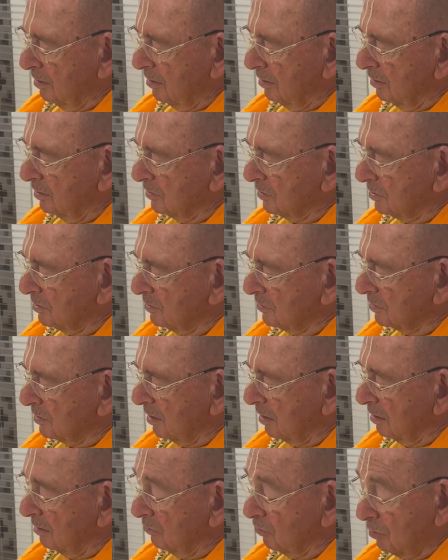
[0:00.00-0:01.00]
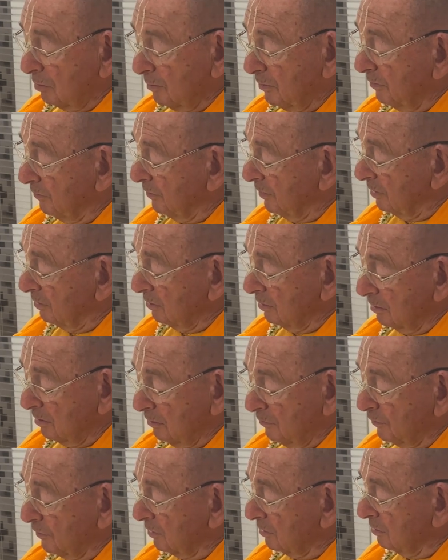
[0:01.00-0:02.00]
this desire will be very
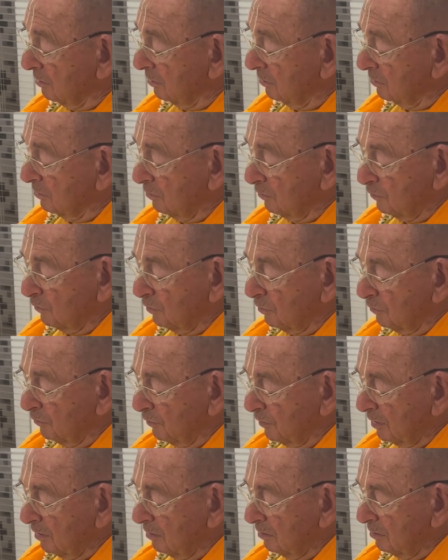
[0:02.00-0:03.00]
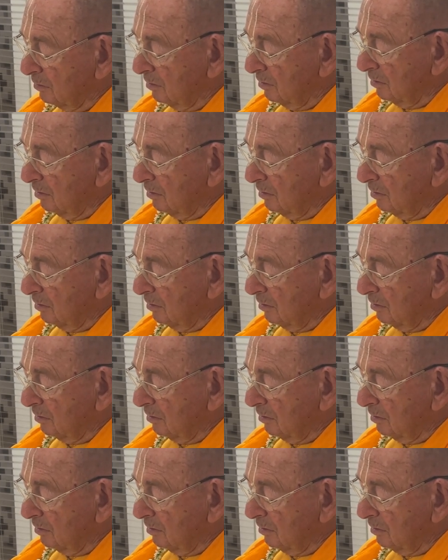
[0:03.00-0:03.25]
difficult to fulfill.